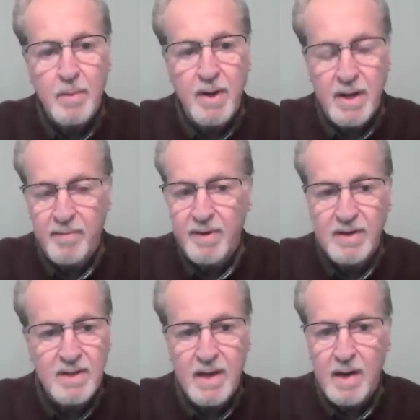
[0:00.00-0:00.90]
we
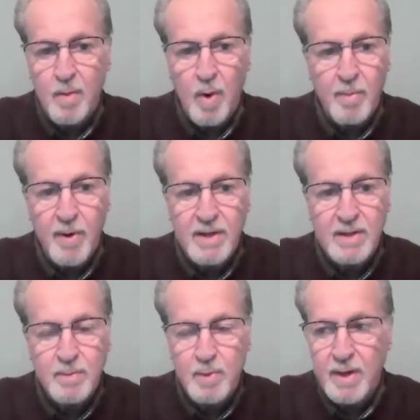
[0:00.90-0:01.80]
definitely see that
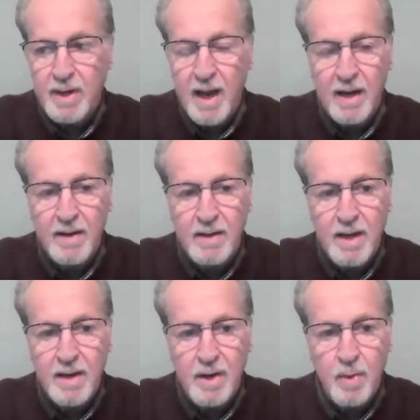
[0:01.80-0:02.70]
cooperation between the Canada
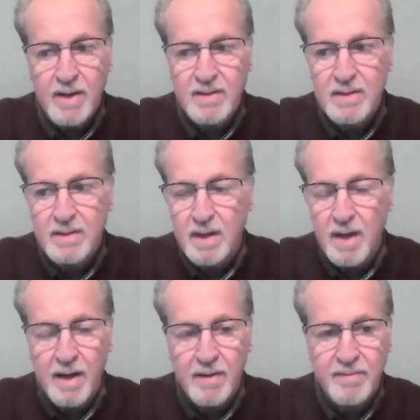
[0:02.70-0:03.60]
and the U.S. There's a
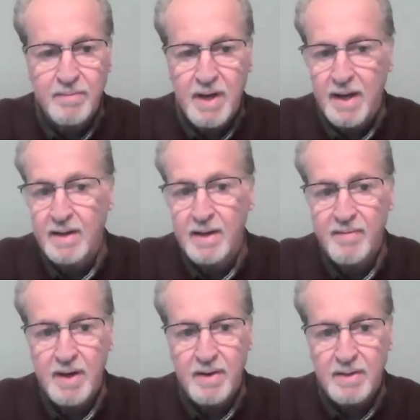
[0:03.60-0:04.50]
lot of
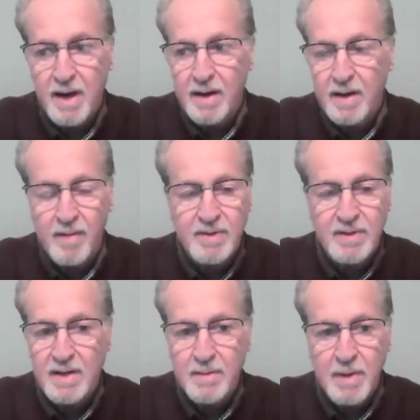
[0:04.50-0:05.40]
connectivity. There's a lot of
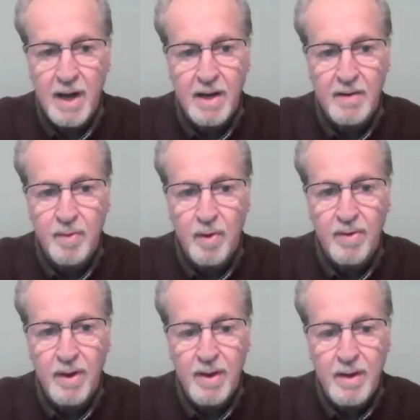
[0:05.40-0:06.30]
conversation back and
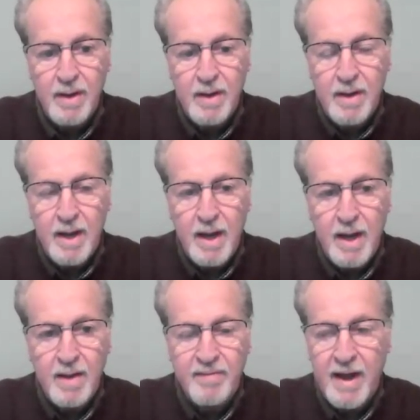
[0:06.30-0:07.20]
forth.
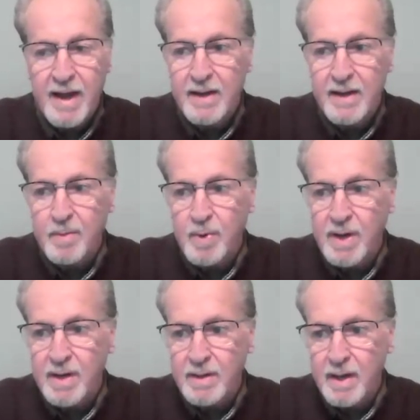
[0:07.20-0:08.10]
Uh, the fact that
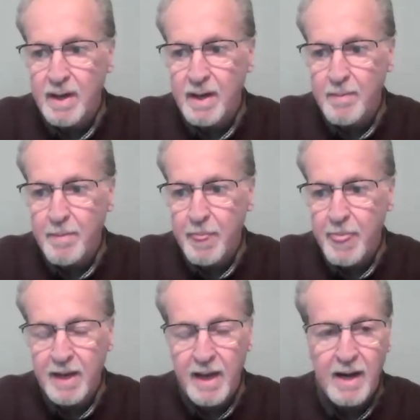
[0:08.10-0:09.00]
we um,
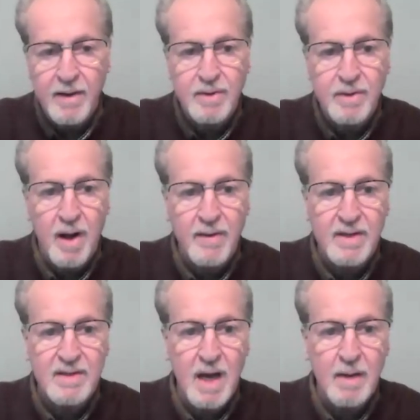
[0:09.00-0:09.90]
the Canada took on
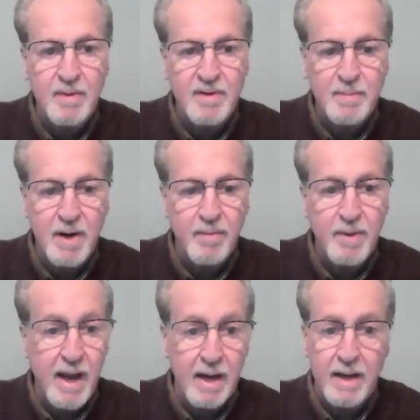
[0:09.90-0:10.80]
the assignment of
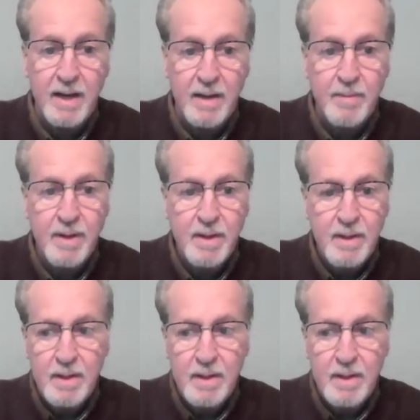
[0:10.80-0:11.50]
samarium gadolinium